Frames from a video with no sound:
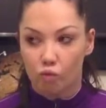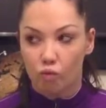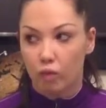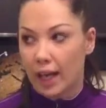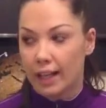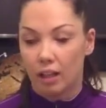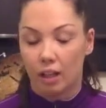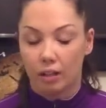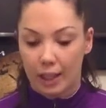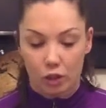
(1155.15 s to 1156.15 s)
right,
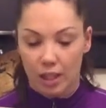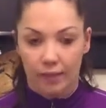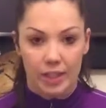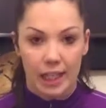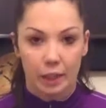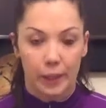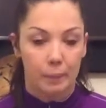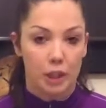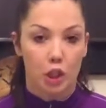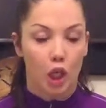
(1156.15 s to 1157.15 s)
or let's just have a
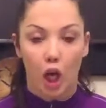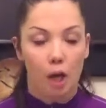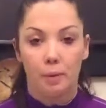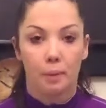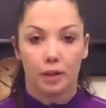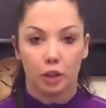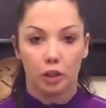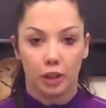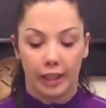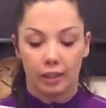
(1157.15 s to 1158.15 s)
takeaway because I can't be bothered
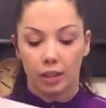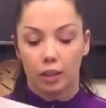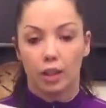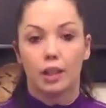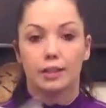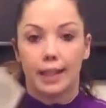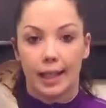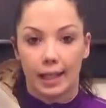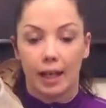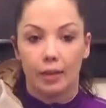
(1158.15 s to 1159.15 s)
cooking.
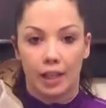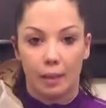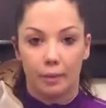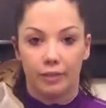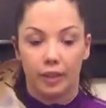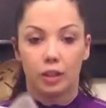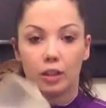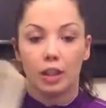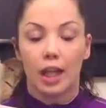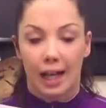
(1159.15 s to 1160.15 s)
Take it out the night
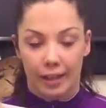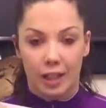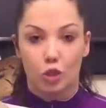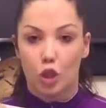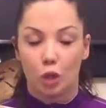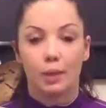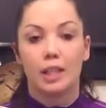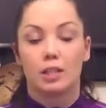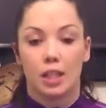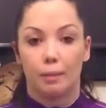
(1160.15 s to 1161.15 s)
before and then it's 2
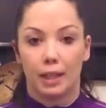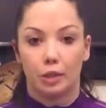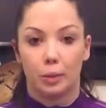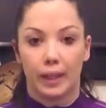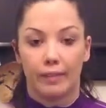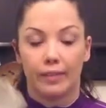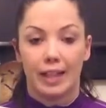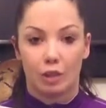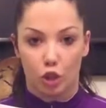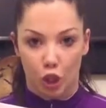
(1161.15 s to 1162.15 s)
minutes in the microwave.
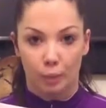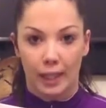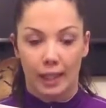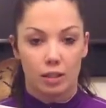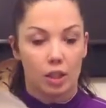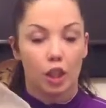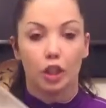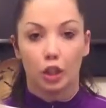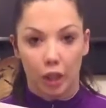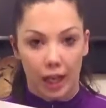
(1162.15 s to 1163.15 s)
It's 2 minutes.
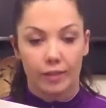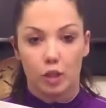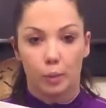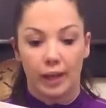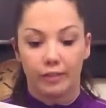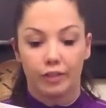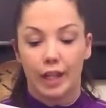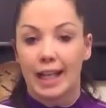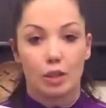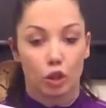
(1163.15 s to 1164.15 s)
You're not having to wait for
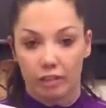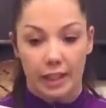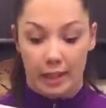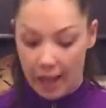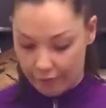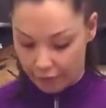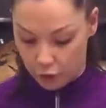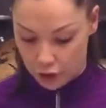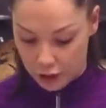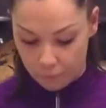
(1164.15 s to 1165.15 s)
it, it's already there
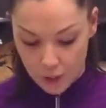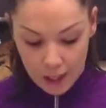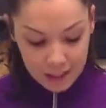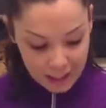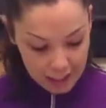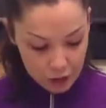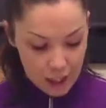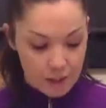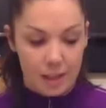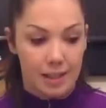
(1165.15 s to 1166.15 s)
for you. Less
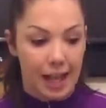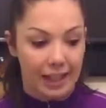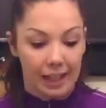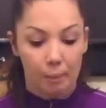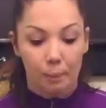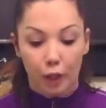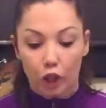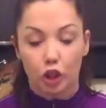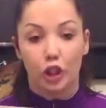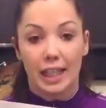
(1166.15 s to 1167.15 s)
chance of snacking
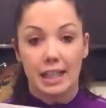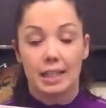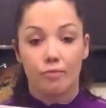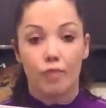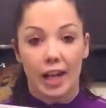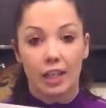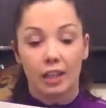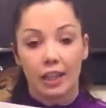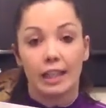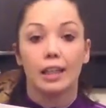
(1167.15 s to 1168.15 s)
because you're eating
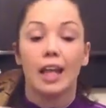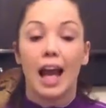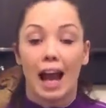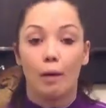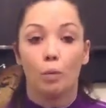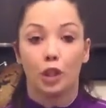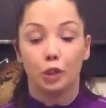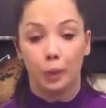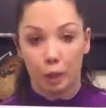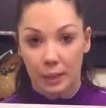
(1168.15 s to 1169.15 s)
regularly, and what
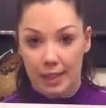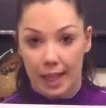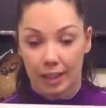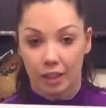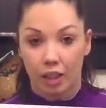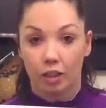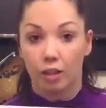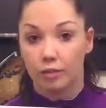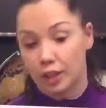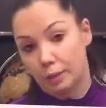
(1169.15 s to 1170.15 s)
you will be snacking on,
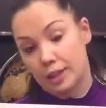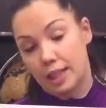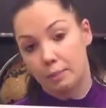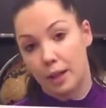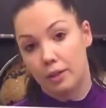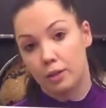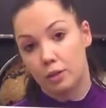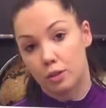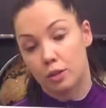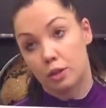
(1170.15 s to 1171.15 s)
obviously we said about
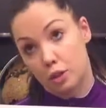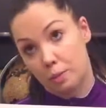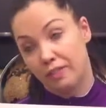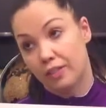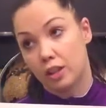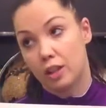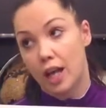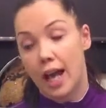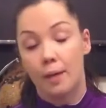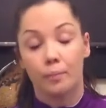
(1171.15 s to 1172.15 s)
the nuts before,
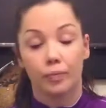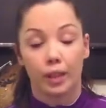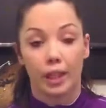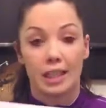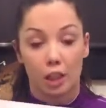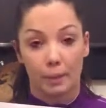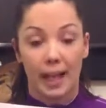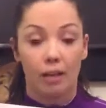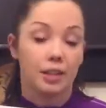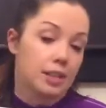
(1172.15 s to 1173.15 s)
is going to be
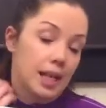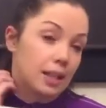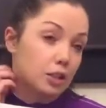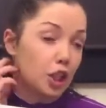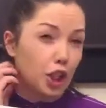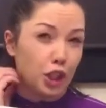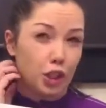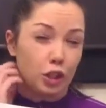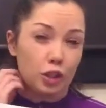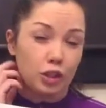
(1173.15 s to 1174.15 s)
healthy snacks. You
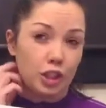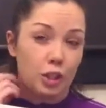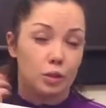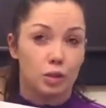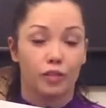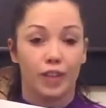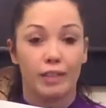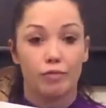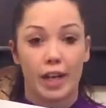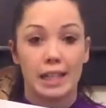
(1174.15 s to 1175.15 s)
can also do stuff
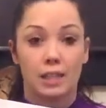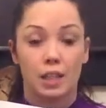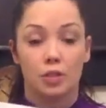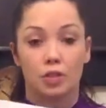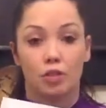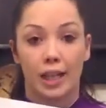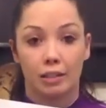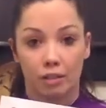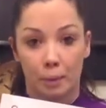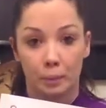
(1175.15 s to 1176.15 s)
like raisins, dried
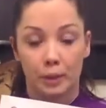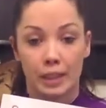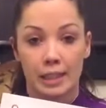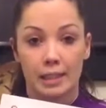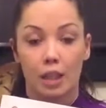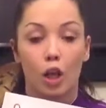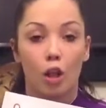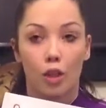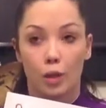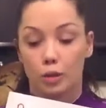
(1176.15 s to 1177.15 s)
cranberries,
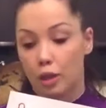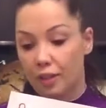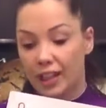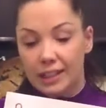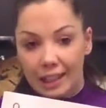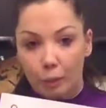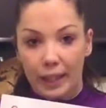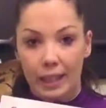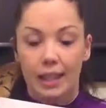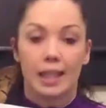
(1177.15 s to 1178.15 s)
those sort of things, little
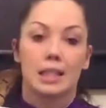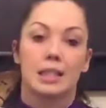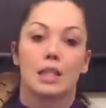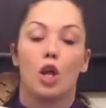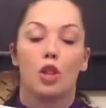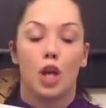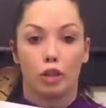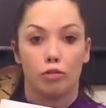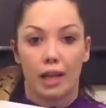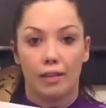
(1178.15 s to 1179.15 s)
picky things
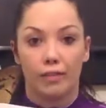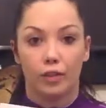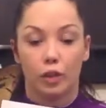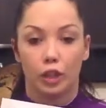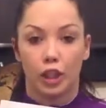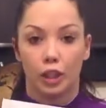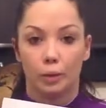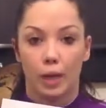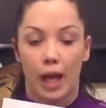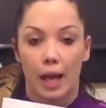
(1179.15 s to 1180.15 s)
that are great for
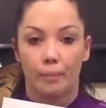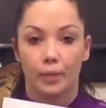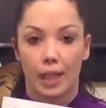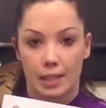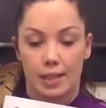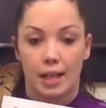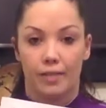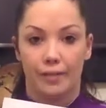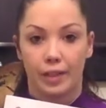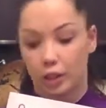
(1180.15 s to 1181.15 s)
you instead of
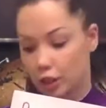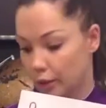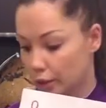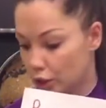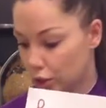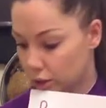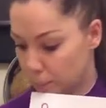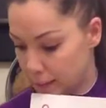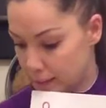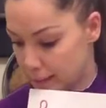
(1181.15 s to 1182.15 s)
having
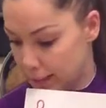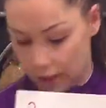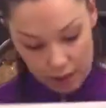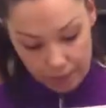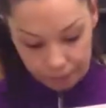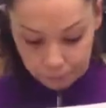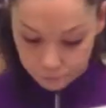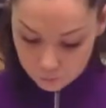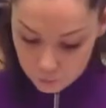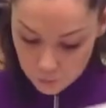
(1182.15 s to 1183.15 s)
chocolate biscuits.
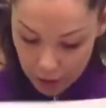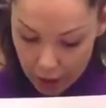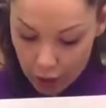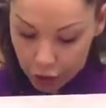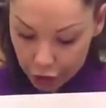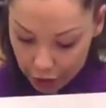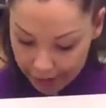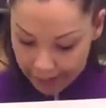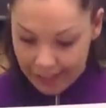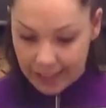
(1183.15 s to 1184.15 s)
You're going
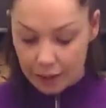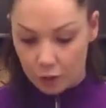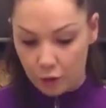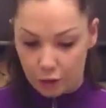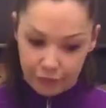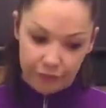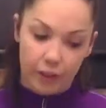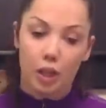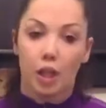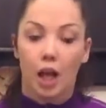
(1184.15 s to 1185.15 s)
to eat enough.
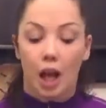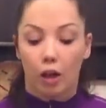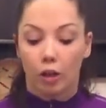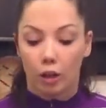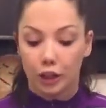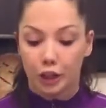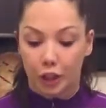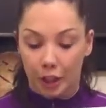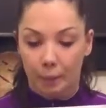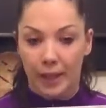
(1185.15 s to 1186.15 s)
You're
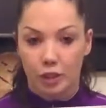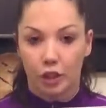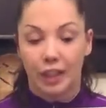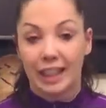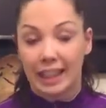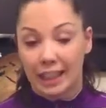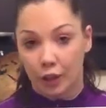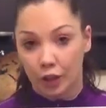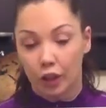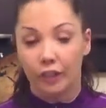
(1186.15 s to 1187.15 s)
going to make sure that you're eating
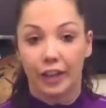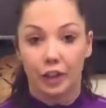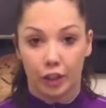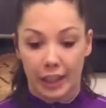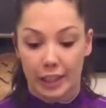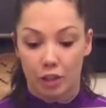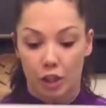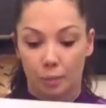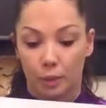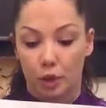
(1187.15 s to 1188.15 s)
enough and you're not eating
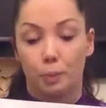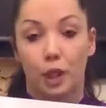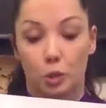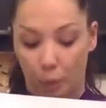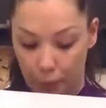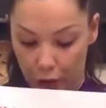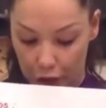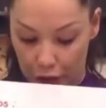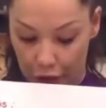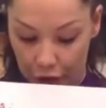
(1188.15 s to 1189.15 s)
too much because you're
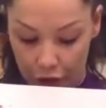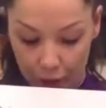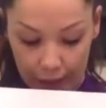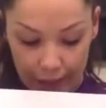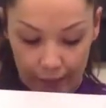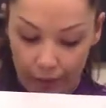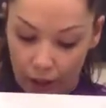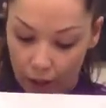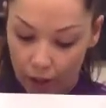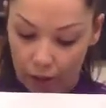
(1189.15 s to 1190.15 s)
portion controlling it.
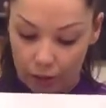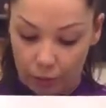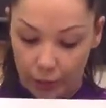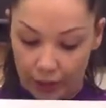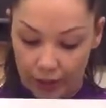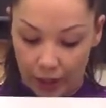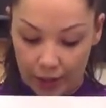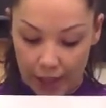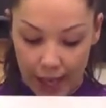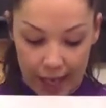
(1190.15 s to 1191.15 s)
Moves
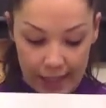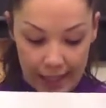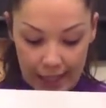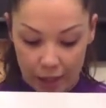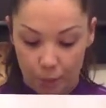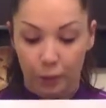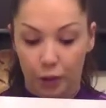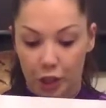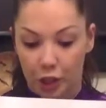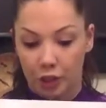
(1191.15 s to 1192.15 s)
on to that. It's easy to
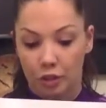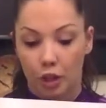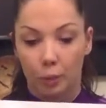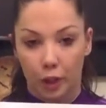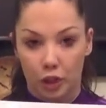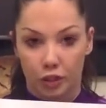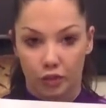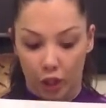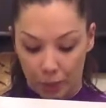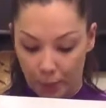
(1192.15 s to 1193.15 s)
portion control because
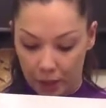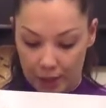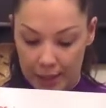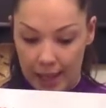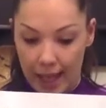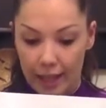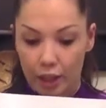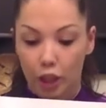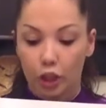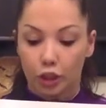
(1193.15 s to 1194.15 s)
you've got your boxes there,
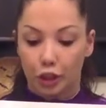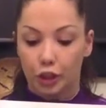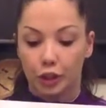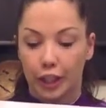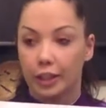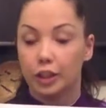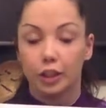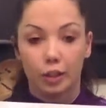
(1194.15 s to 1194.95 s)
so you can